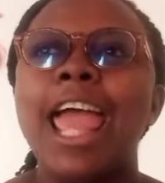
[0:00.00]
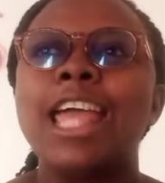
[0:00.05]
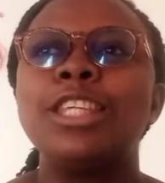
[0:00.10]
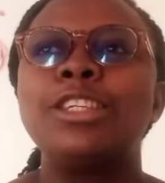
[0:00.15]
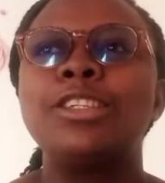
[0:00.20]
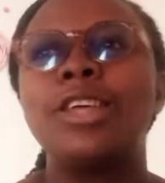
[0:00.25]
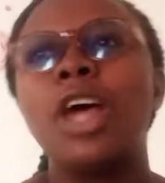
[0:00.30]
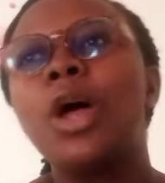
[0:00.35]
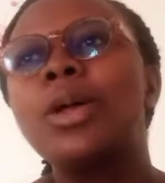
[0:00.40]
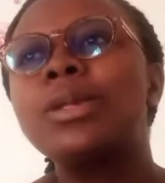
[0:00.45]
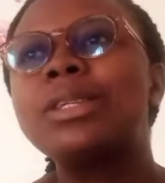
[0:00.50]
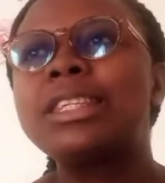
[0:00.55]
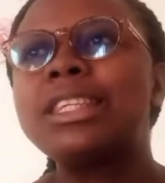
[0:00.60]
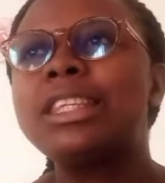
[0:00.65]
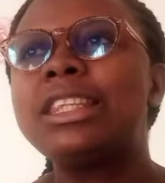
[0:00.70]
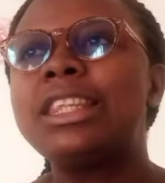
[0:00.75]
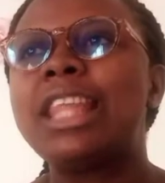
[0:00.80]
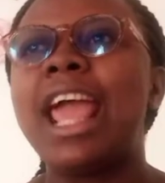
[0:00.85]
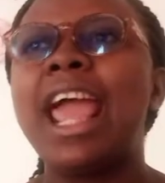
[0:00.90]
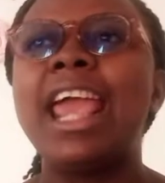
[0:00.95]
So
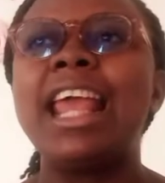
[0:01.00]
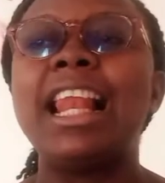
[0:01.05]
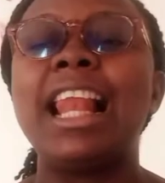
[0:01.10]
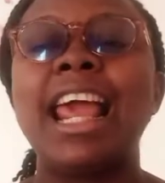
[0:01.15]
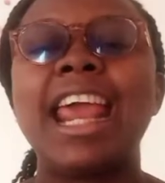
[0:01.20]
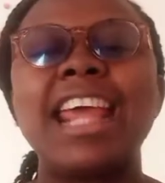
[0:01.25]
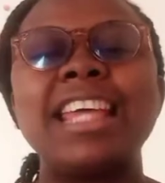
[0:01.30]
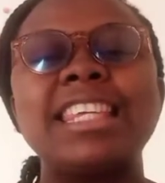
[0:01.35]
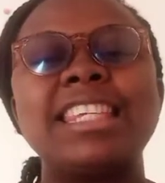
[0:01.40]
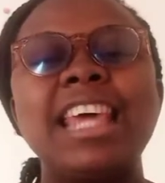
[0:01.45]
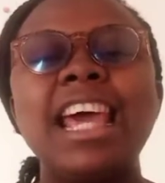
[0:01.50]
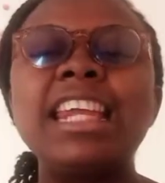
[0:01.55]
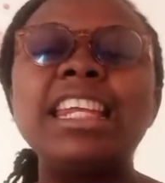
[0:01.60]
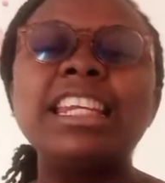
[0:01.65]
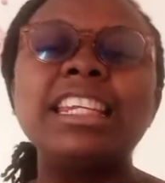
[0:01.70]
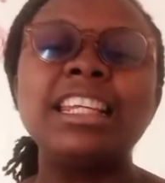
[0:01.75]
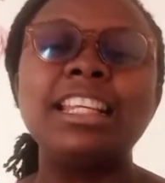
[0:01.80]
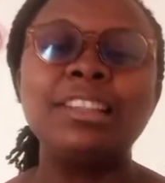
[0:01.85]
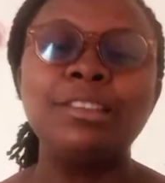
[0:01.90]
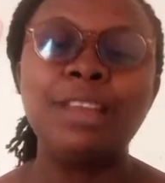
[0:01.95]
today, like I said
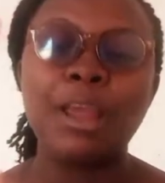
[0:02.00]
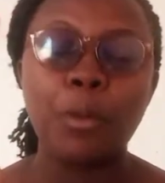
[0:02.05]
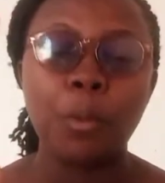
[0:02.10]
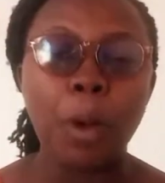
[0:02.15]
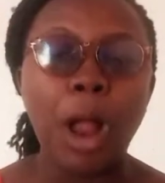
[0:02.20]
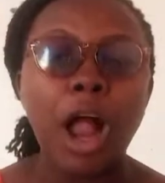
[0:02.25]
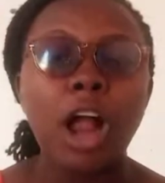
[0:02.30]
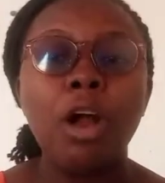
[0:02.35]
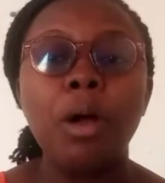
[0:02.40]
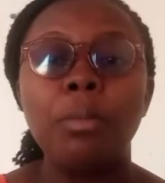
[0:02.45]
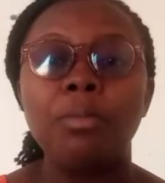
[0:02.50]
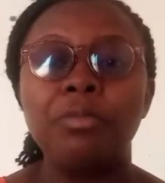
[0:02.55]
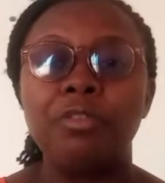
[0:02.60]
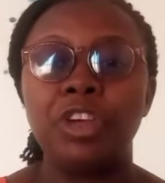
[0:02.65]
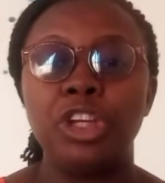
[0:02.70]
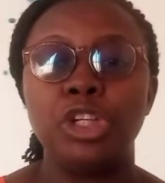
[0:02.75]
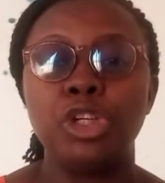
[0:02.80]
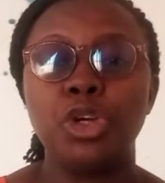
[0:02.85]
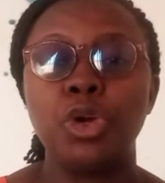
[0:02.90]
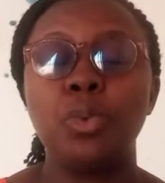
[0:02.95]
in a welcome
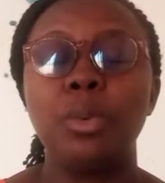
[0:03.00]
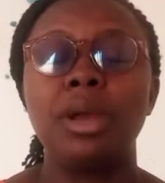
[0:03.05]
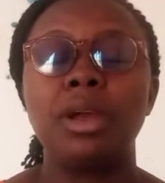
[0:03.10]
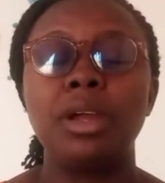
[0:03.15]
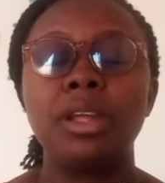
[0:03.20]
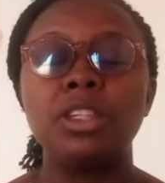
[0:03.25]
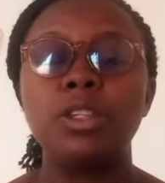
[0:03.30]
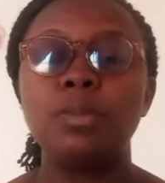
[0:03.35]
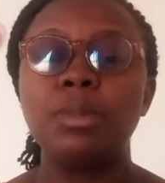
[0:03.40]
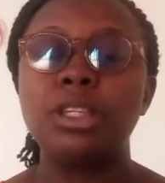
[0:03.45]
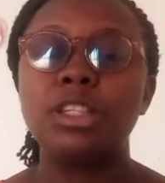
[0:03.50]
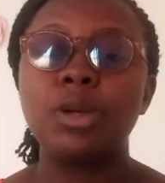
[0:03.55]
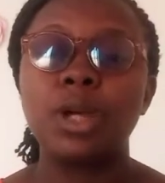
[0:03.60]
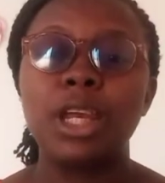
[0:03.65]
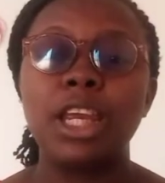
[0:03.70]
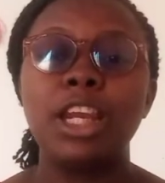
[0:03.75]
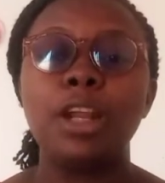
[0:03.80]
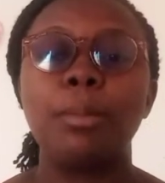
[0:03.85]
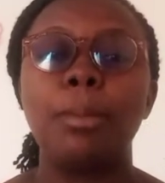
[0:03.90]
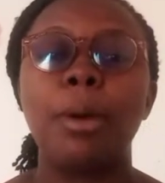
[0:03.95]
video, we're going to be
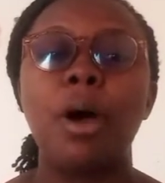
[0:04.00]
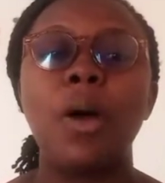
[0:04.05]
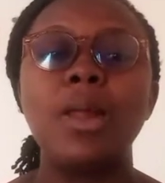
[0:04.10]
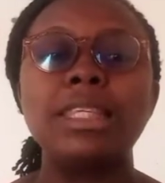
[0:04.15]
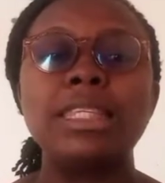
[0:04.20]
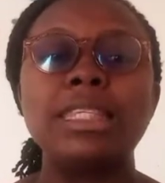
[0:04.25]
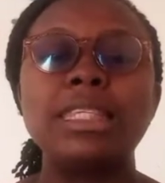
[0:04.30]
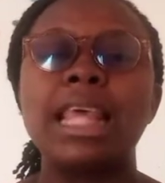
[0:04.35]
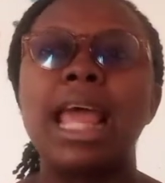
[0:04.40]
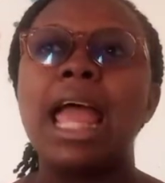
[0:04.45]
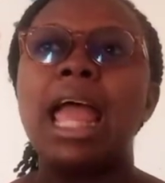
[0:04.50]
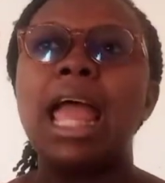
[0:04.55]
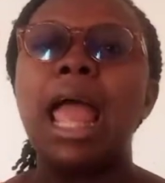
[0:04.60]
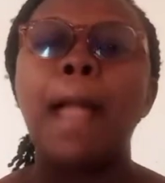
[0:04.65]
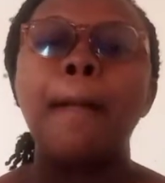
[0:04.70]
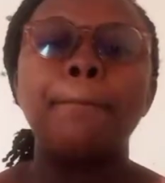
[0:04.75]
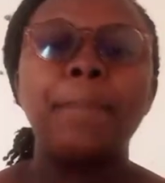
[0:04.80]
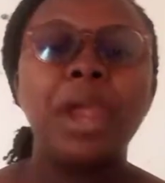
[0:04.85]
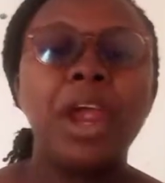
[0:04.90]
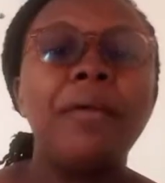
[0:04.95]
talking about
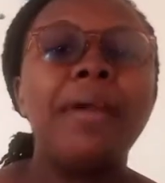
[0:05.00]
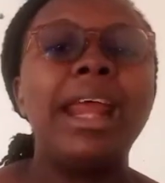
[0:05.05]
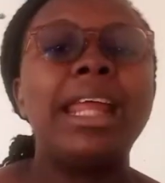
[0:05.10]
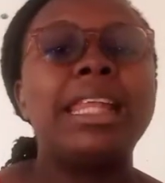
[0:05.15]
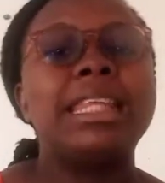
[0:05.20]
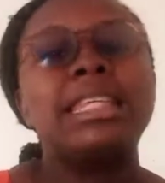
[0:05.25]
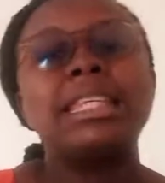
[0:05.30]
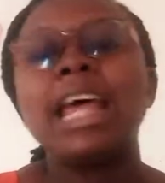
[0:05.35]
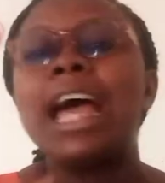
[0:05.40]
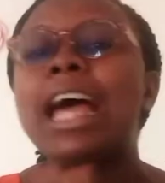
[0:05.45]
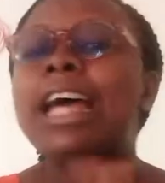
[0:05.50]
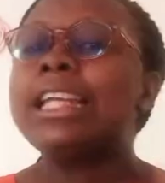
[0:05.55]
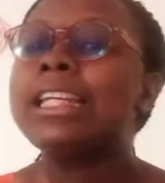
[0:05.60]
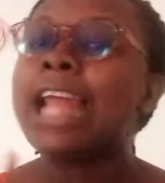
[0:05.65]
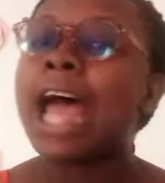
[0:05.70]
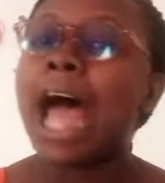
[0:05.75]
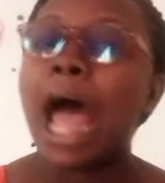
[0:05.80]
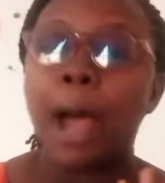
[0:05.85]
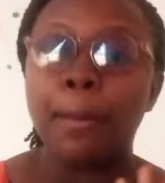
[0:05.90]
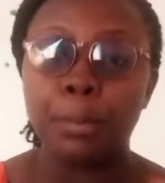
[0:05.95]
parents
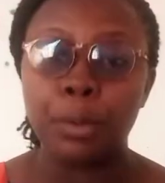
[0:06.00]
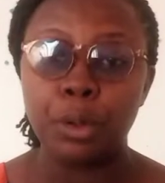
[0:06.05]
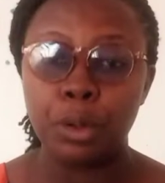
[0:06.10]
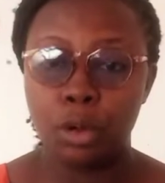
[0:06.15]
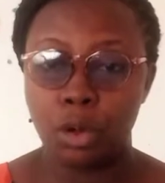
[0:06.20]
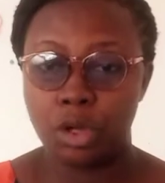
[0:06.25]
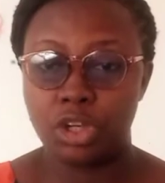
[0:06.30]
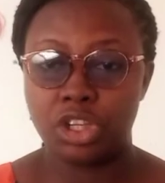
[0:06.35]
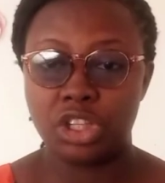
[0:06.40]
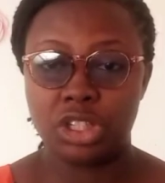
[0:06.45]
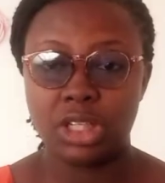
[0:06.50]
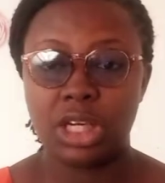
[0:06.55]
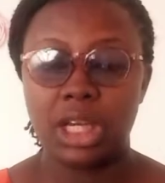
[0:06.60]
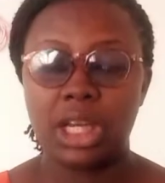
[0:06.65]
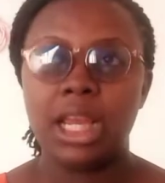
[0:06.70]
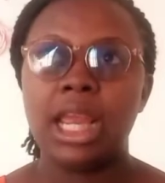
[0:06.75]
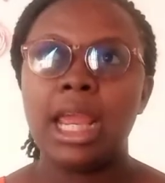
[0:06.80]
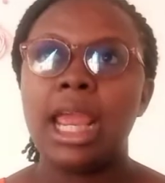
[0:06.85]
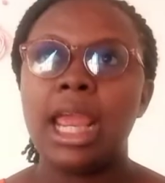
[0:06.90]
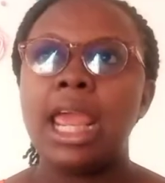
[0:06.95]
and apology.